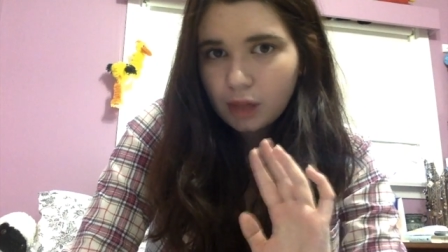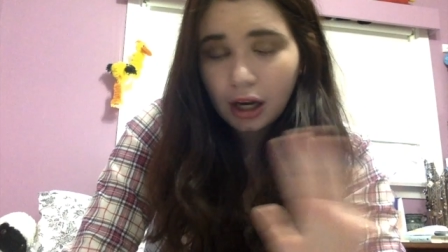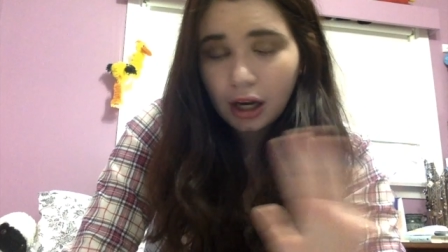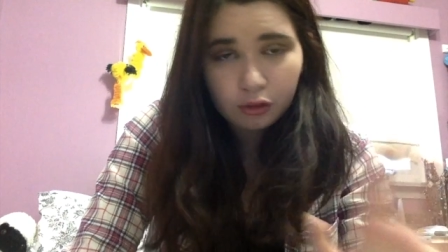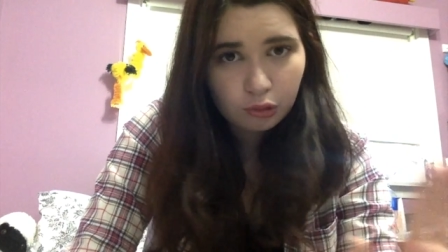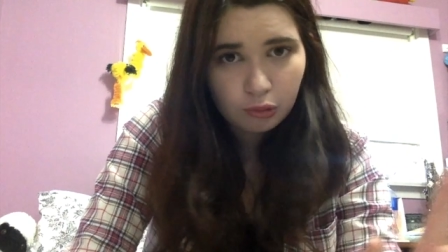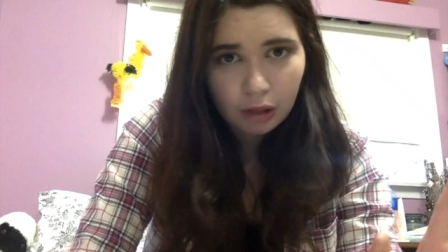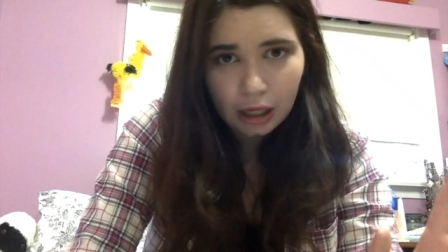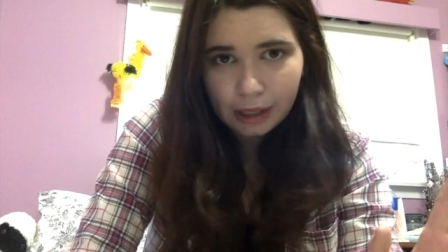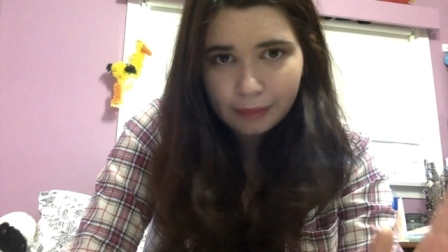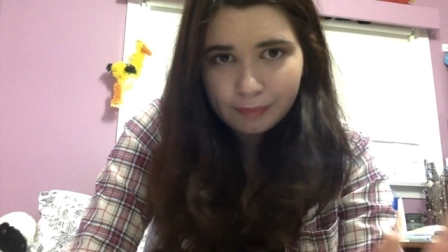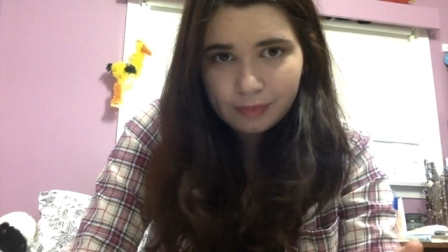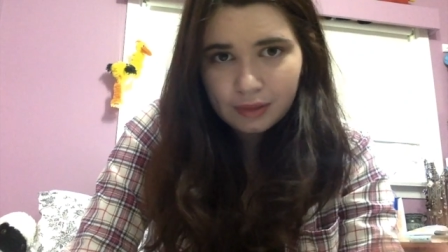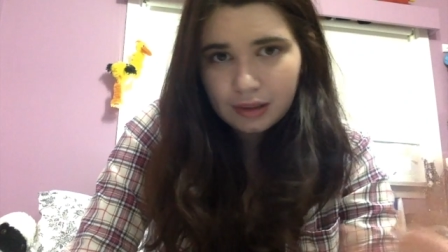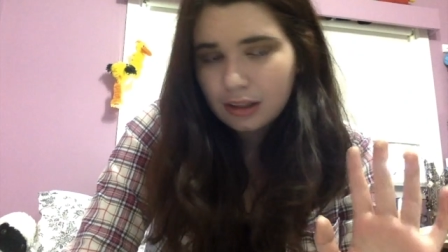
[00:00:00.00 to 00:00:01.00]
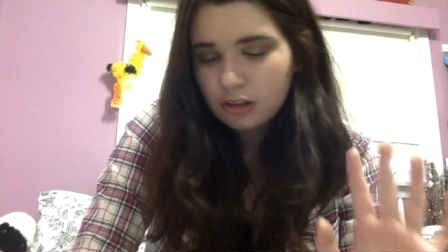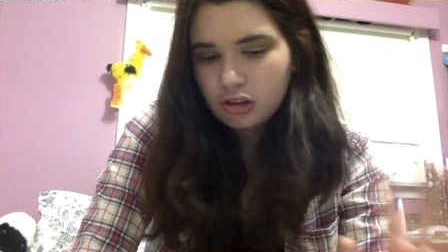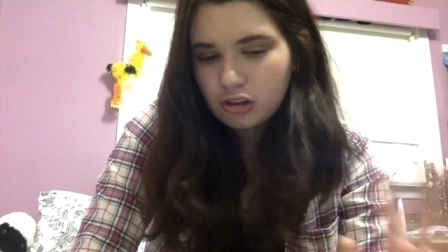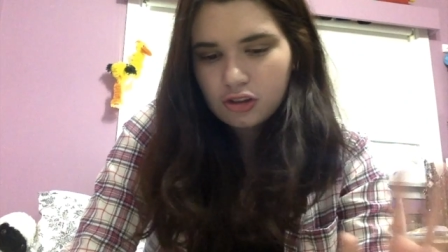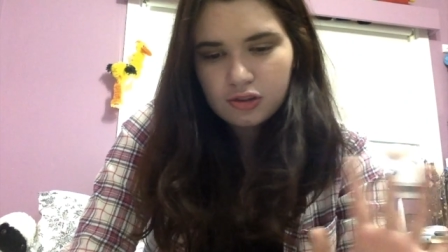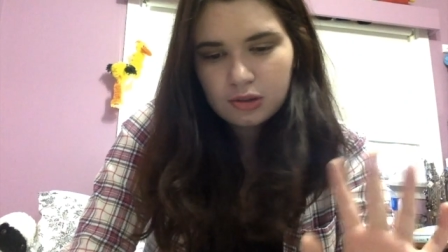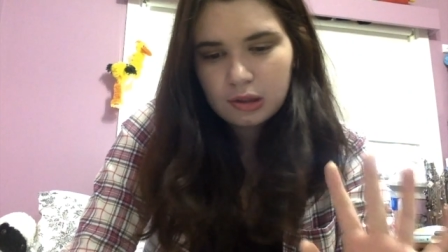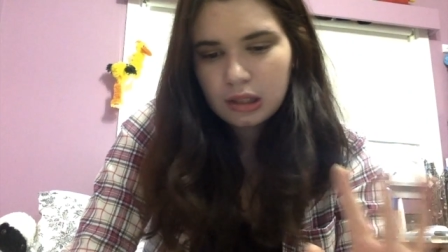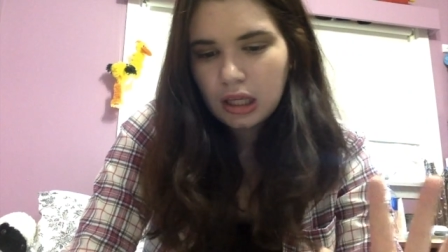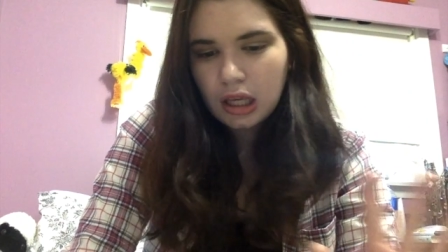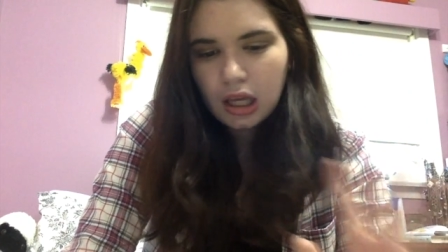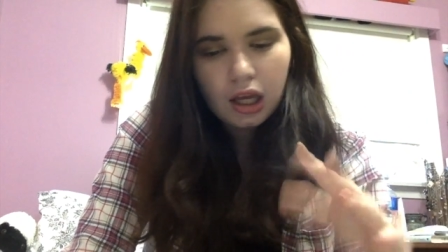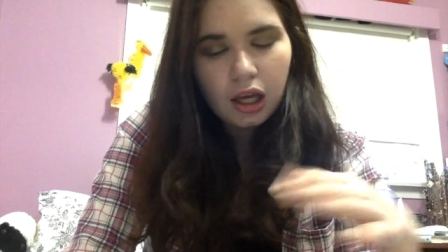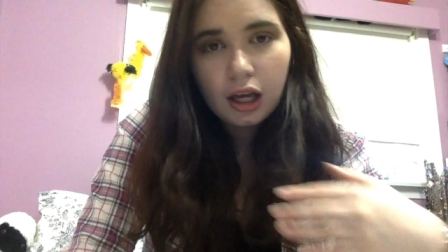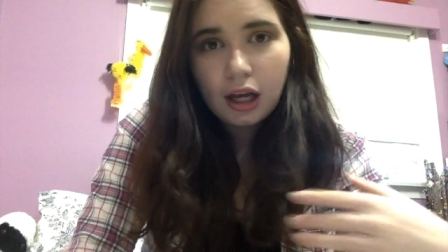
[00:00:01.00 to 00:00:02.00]
I don't know why. It's just
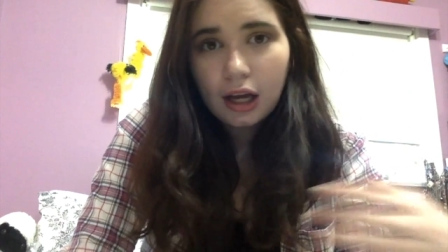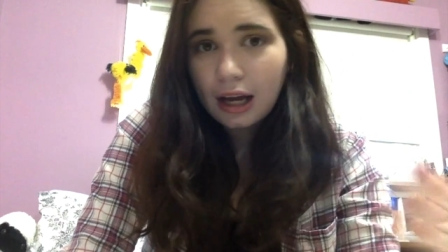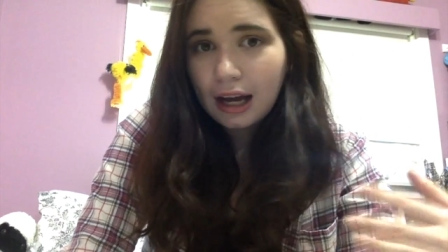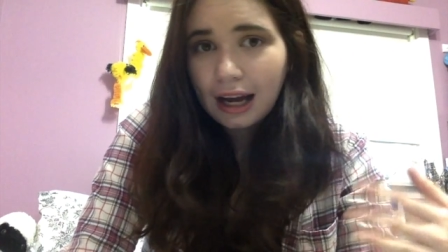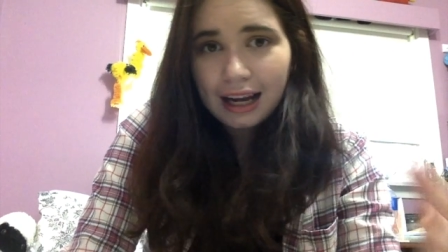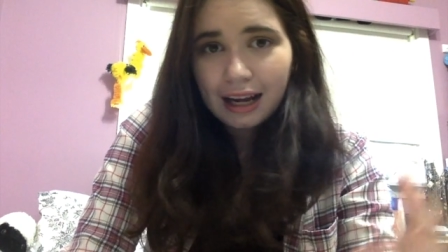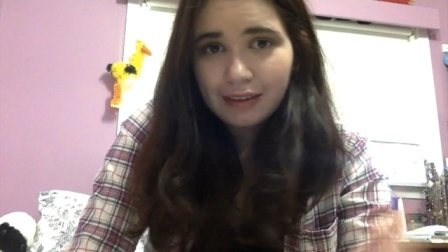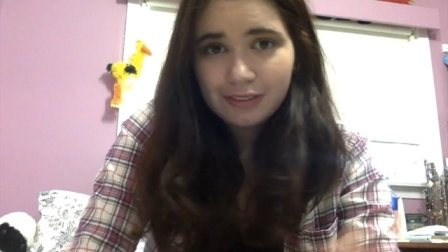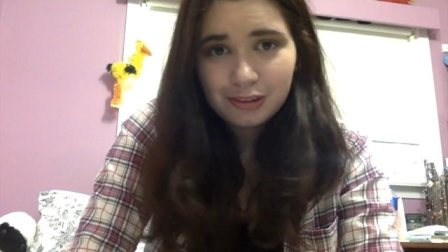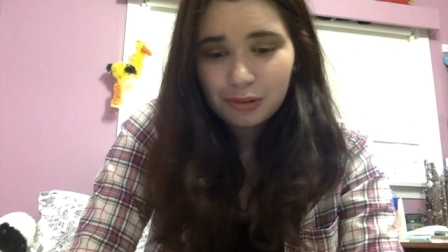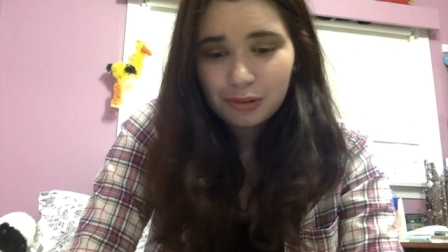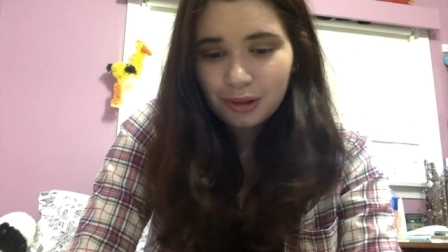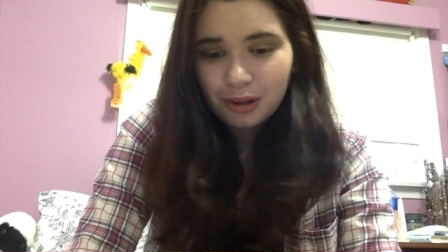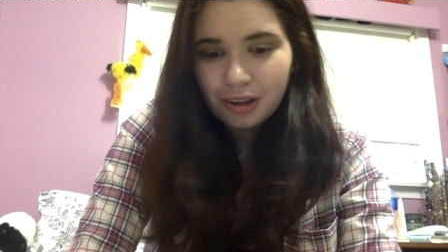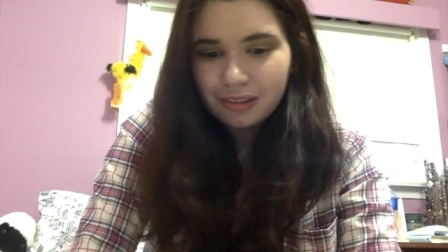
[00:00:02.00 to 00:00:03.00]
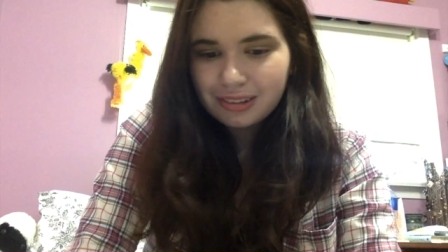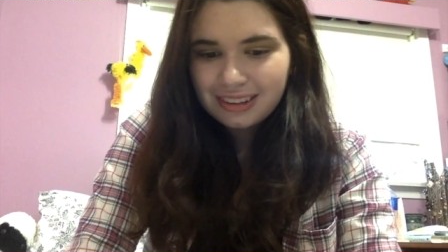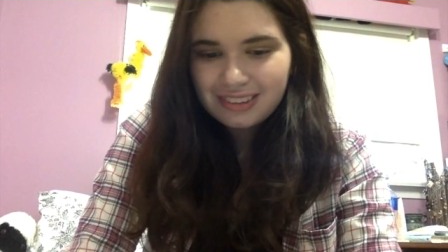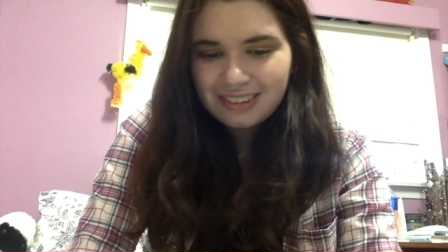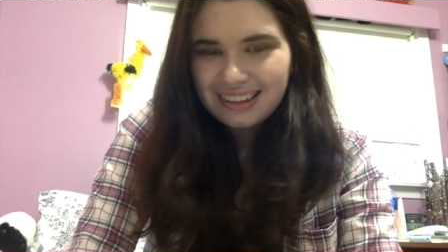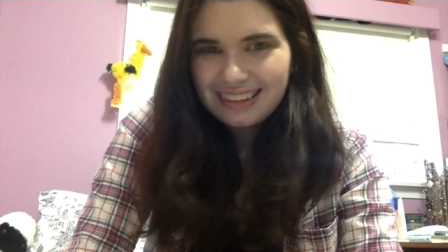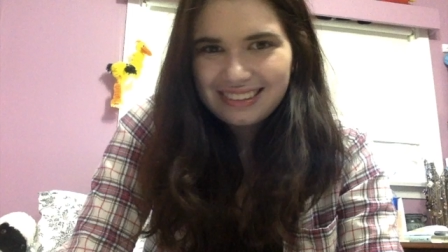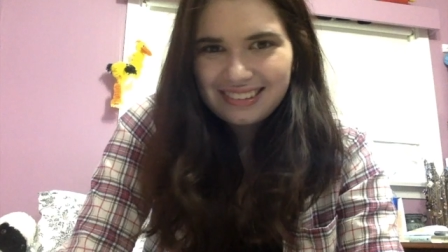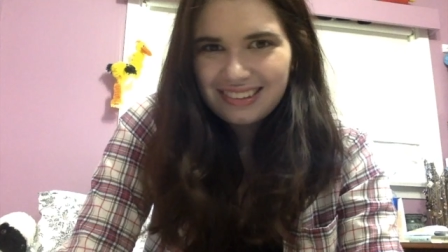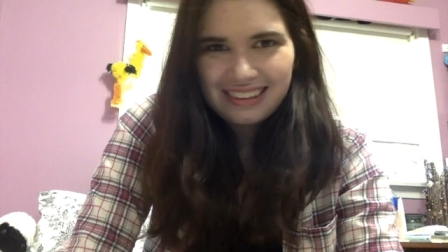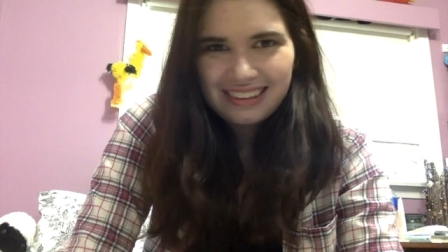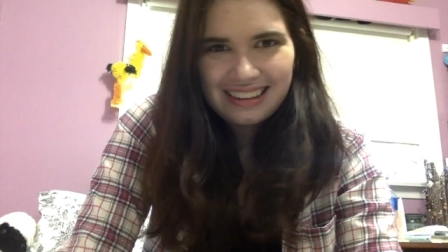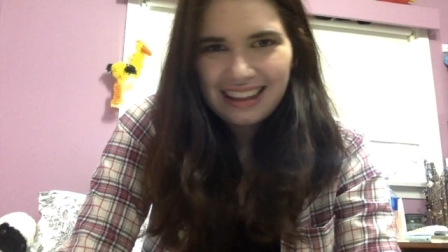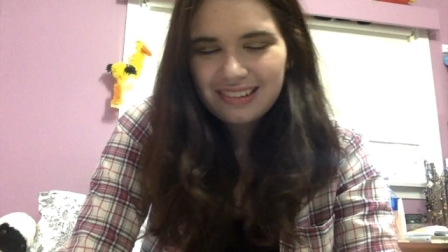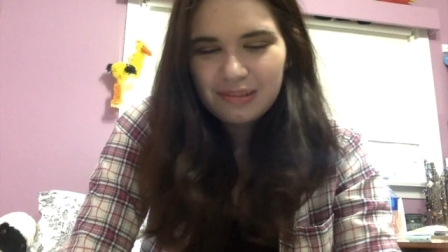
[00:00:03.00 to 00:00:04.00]
I have to do it alone. It's just
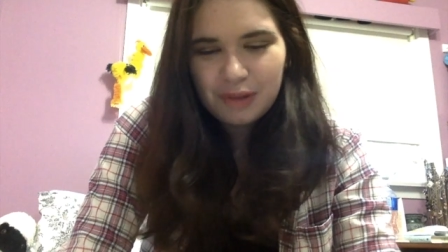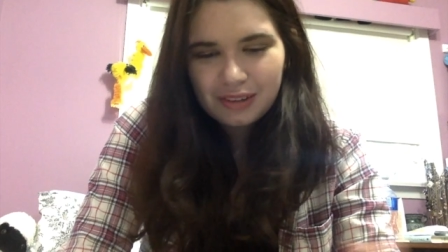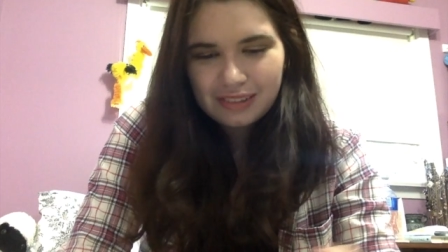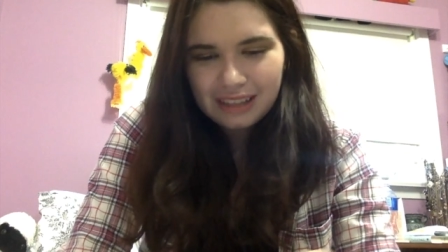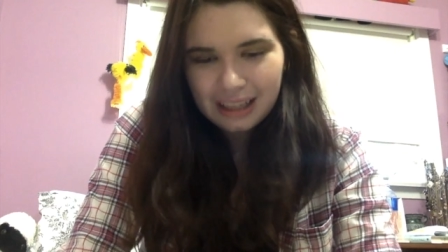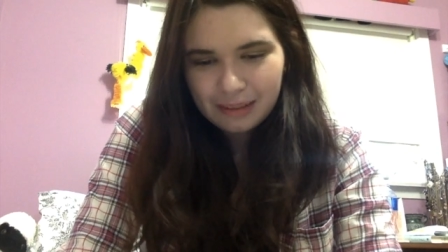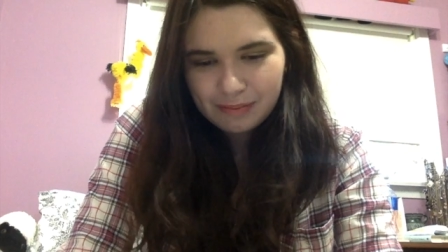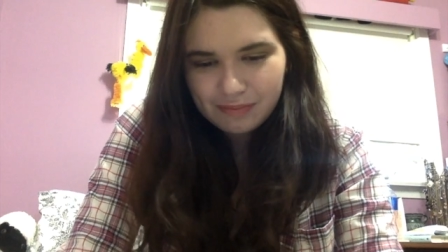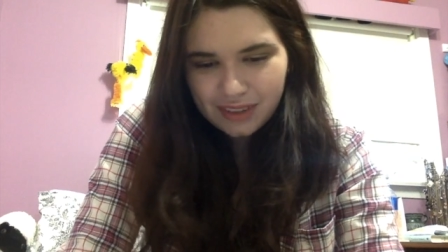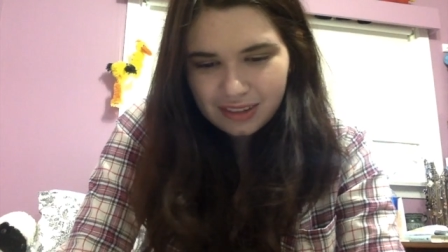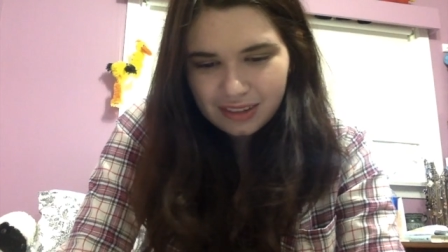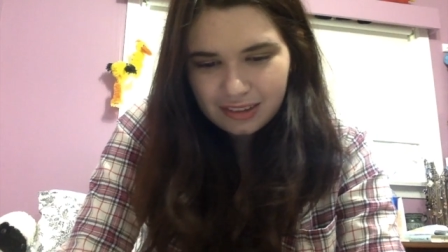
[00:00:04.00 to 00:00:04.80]
that's a weird thing.